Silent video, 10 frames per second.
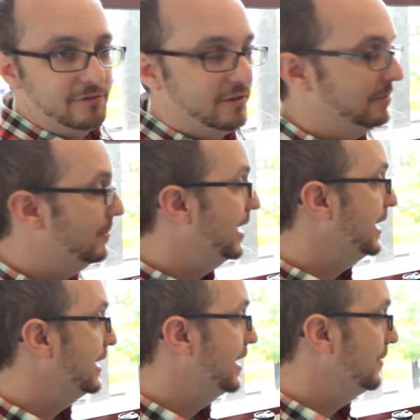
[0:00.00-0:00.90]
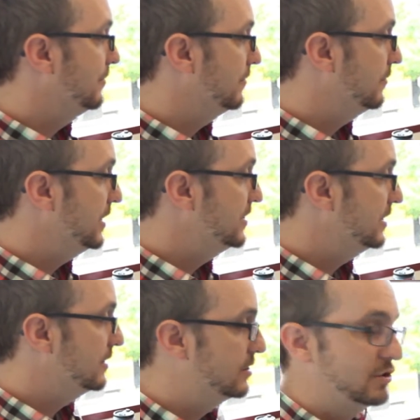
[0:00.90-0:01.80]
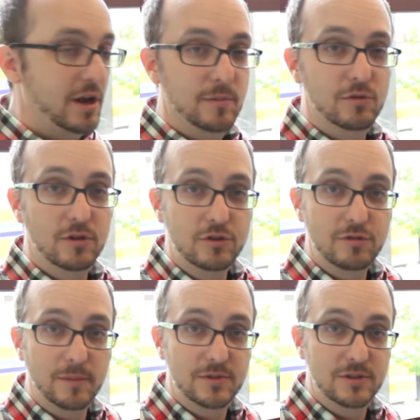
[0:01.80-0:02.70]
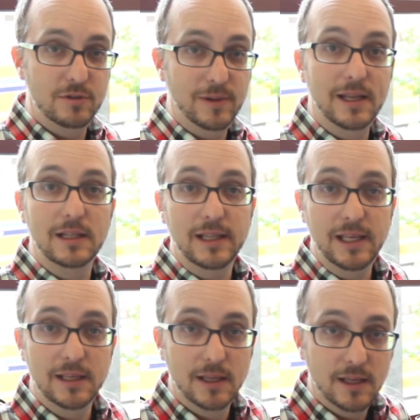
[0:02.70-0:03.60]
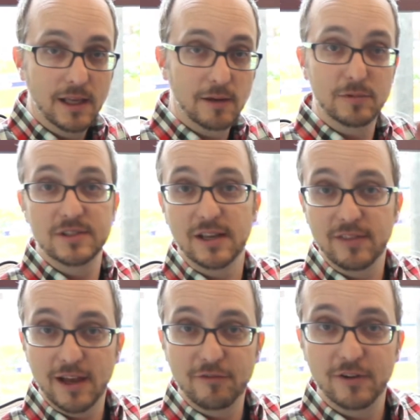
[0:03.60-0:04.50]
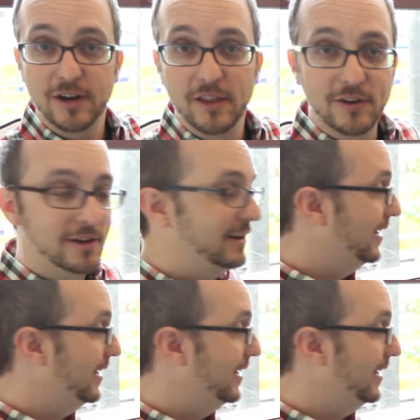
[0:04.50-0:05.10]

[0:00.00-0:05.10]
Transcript: from my recent Trotamundo trip to Italy, and we'll save that for another